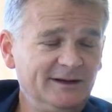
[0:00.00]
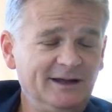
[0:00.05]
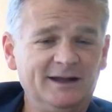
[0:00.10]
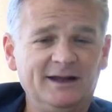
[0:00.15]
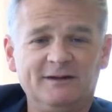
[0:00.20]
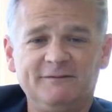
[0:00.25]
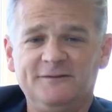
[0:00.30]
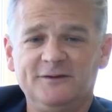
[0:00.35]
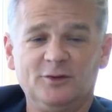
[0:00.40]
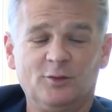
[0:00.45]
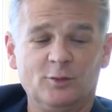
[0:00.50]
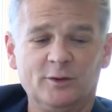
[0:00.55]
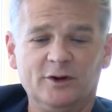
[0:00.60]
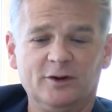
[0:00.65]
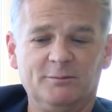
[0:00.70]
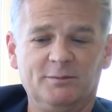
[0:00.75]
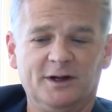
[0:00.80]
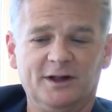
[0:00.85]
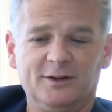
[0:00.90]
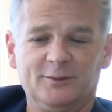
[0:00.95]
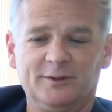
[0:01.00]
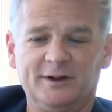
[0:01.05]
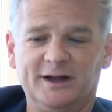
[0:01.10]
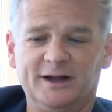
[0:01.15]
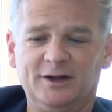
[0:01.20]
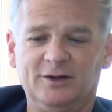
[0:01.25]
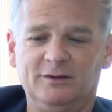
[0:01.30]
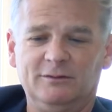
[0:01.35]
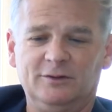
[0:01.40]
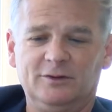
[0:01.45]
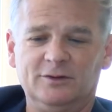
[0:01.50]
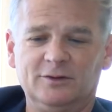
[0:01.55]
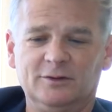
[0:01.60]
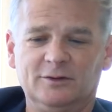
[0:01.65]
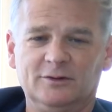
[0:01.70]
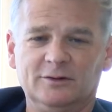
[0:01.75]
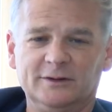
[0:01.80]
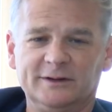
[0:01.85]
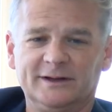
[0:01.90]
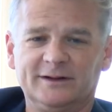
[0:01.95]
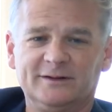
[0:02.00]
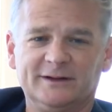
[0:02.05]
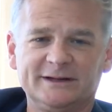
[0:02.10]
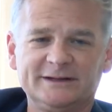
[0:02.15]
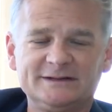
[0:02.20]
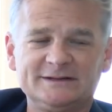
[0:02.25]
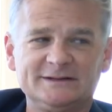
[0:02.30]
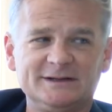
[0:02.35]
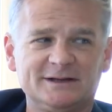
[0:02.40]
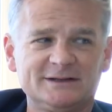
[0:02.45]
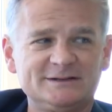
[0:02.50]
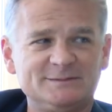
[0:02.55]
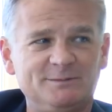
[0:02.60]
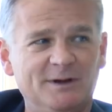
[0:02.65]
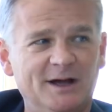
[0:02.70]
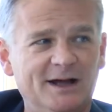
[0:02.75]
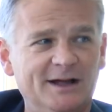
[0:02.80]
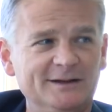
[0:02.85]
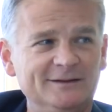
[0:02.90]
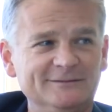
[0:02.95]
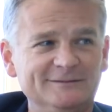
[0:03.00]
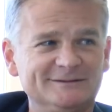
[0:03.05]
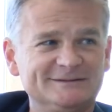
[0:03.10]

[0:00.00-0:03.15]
And I felt weird, by the way, Googling like sex bot.